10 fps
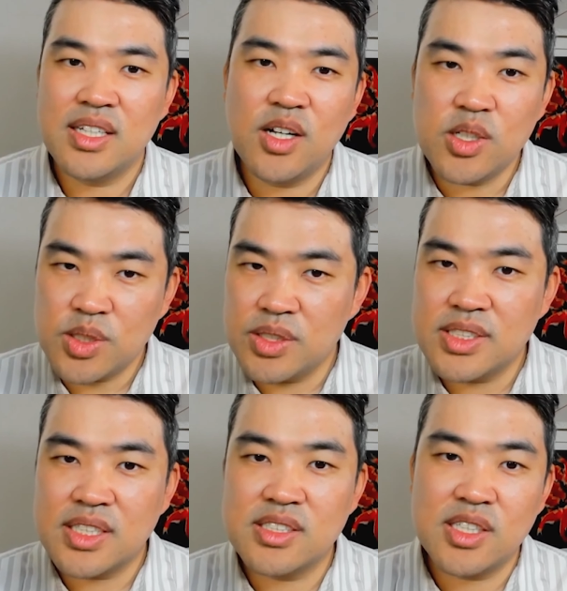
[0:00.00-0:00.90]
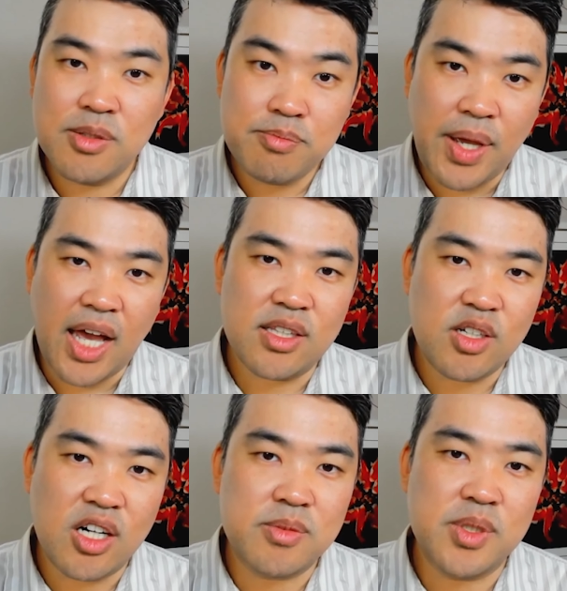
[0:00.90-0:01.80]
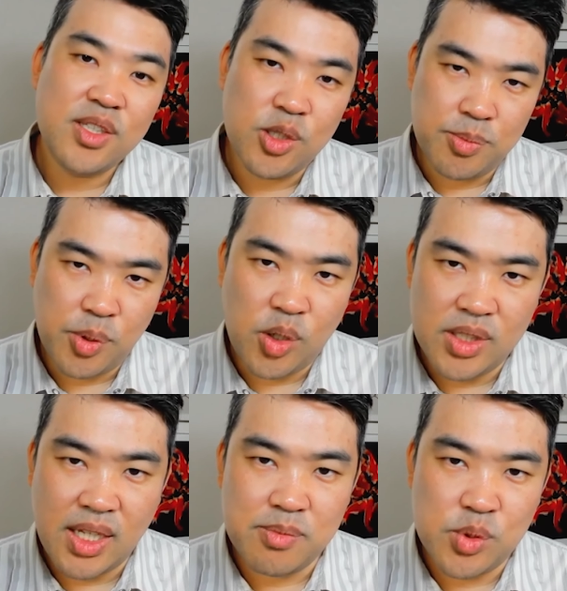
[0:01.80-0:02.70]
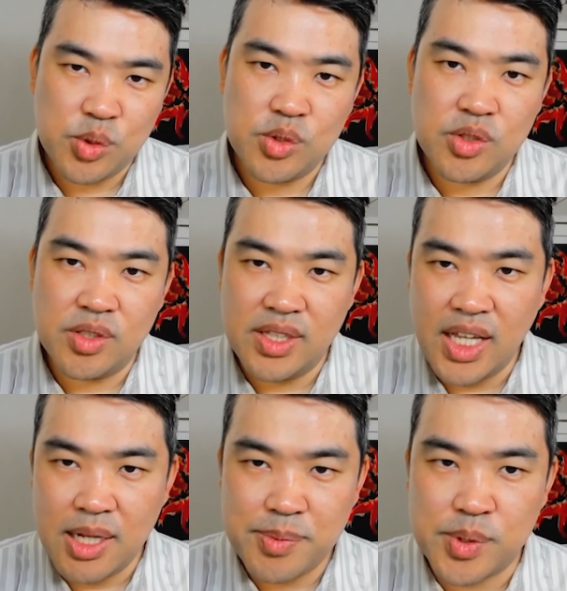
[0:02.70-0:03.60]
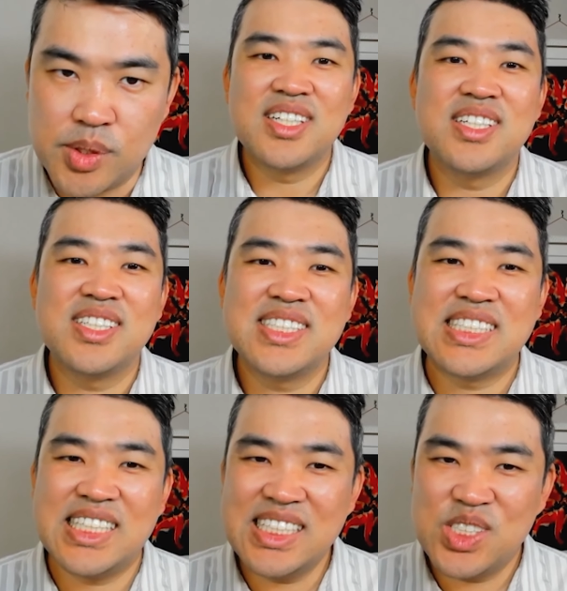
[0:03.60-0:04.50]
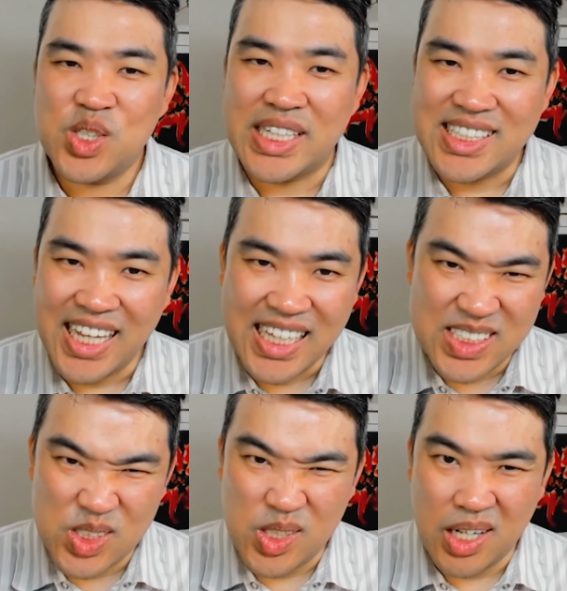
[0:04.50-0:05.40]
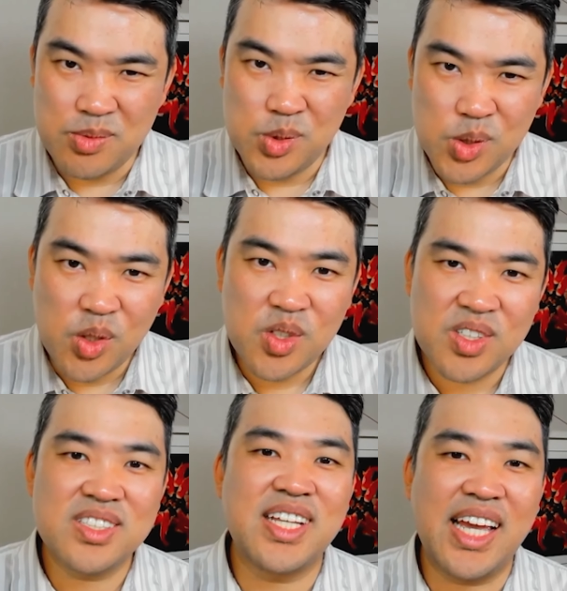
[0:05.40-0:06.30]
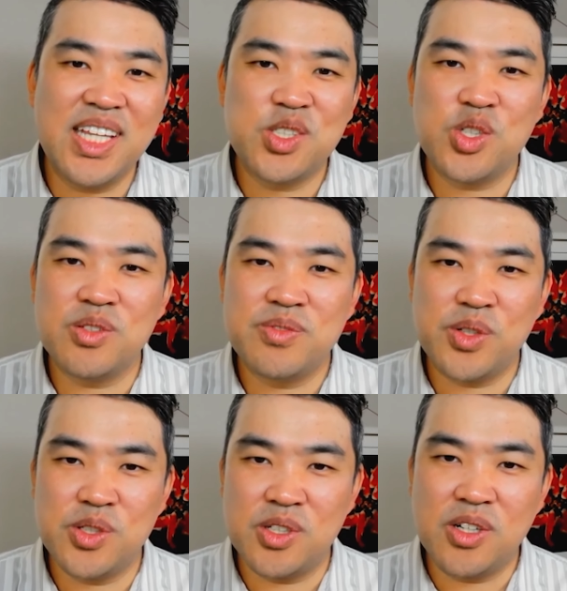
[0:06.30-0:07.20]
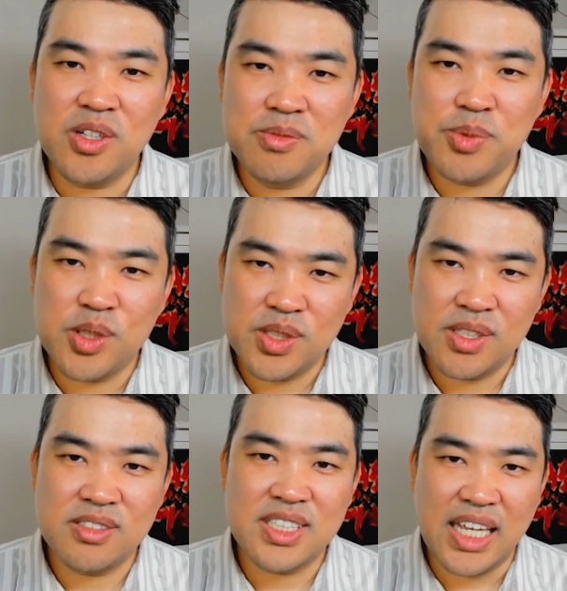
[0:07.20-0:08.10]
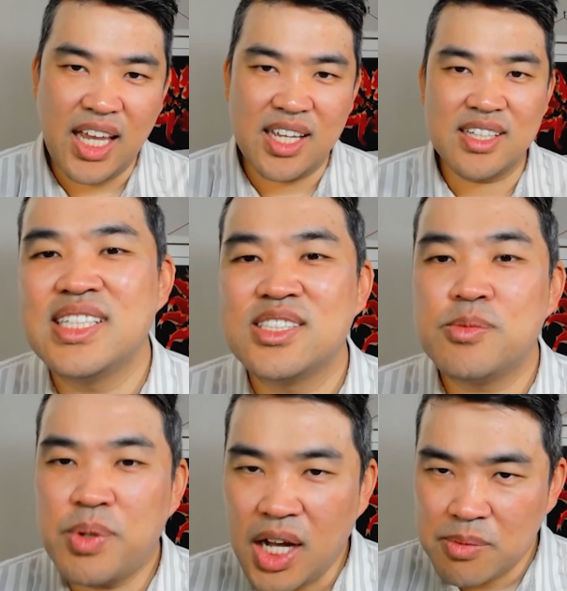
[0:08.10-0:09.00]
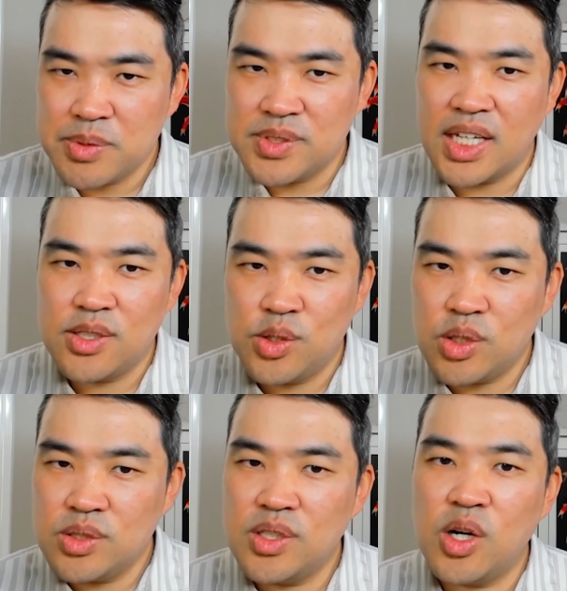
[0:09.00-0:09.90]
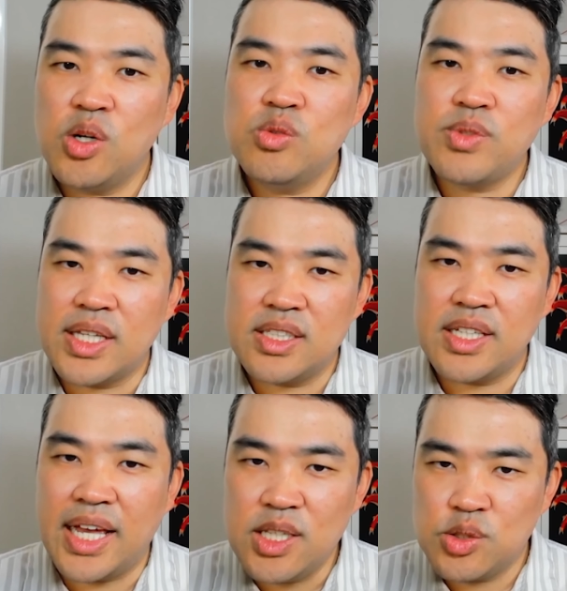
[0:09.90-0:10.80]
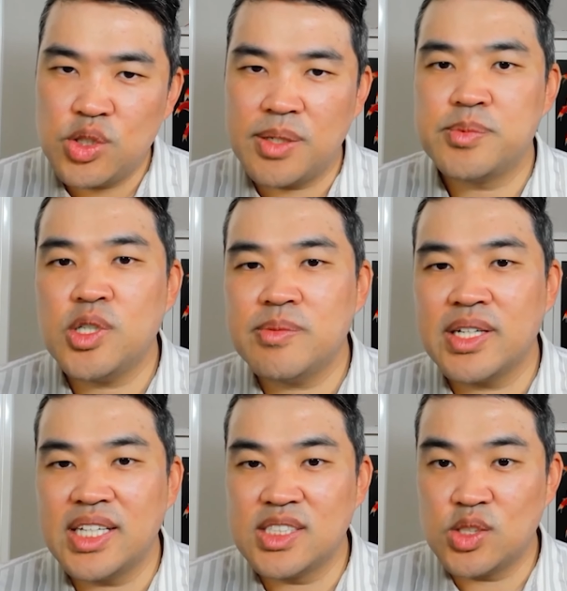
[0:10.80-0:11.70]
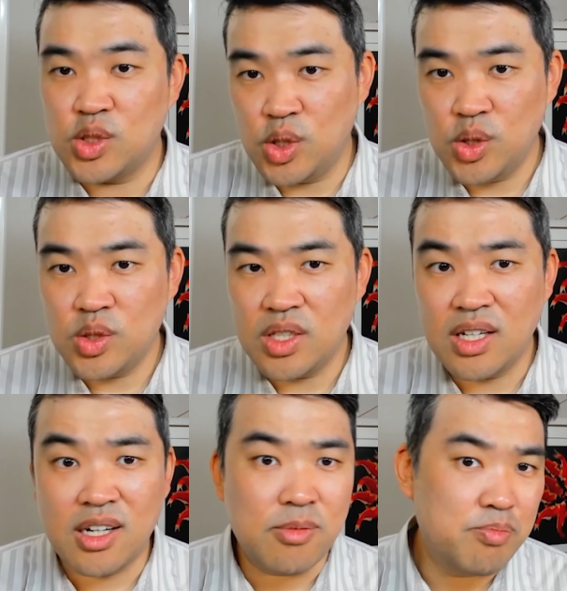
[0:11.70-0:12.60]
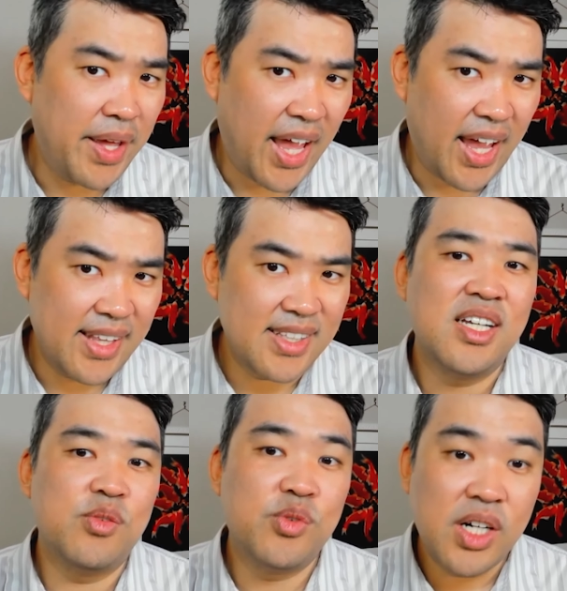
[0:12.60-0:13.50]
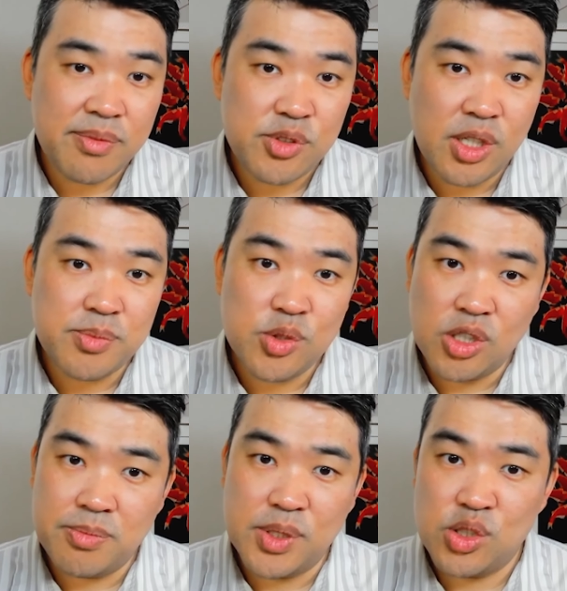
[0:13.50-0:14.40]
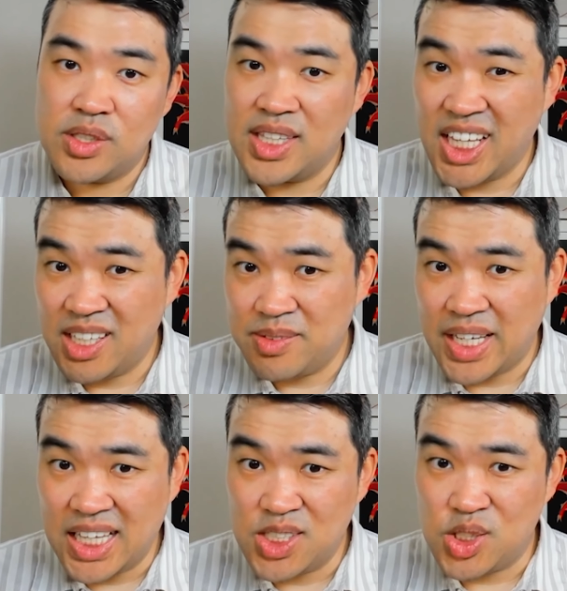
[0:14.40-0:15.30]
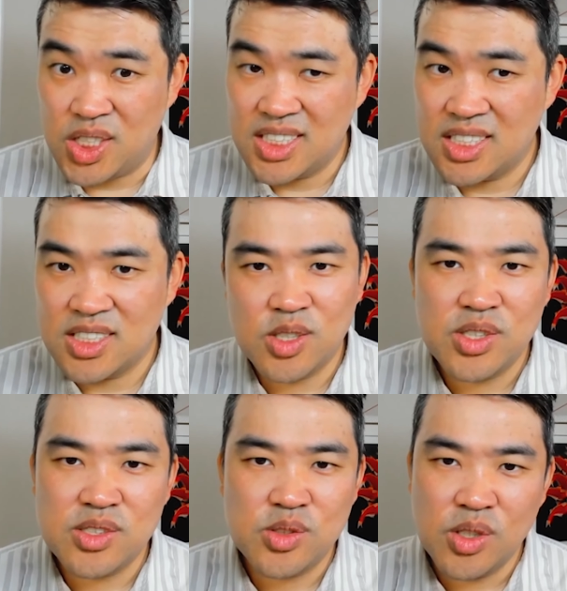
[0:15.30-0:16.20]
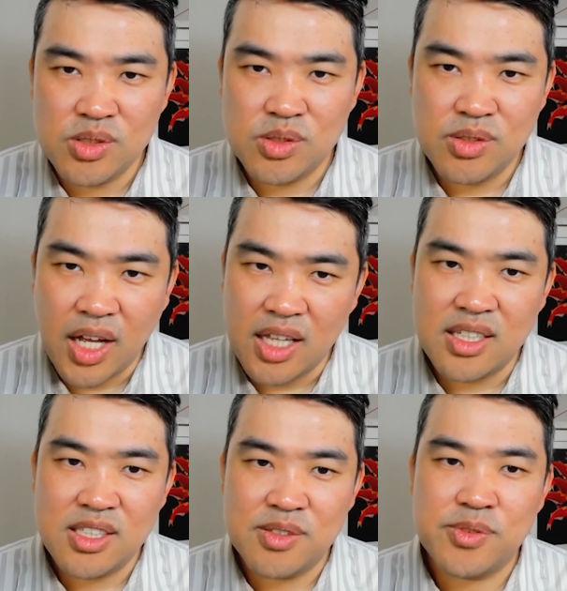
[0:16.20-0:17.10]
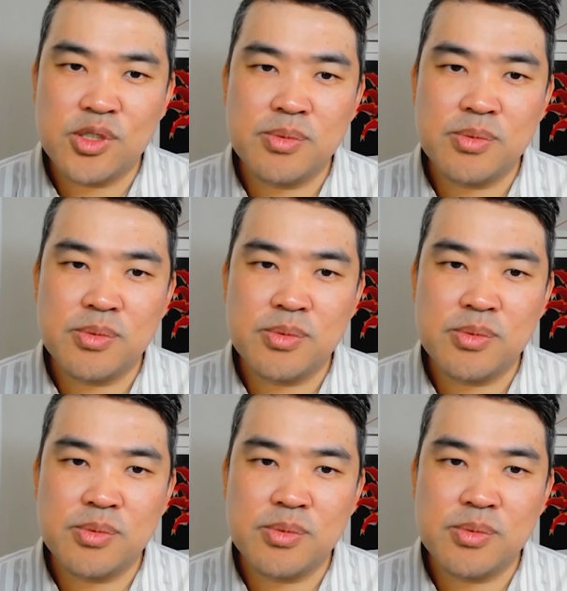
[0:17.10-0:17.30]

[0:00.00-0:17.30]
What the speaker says: Also, it's considered bad karma to point them toward your neighbor, since your intent is to absorb the energy for your own personal gain. The problem is that you don't know whether the energy absorbing is good or bad. What if you absorb a bunch of negative energy? So just don't do that in the first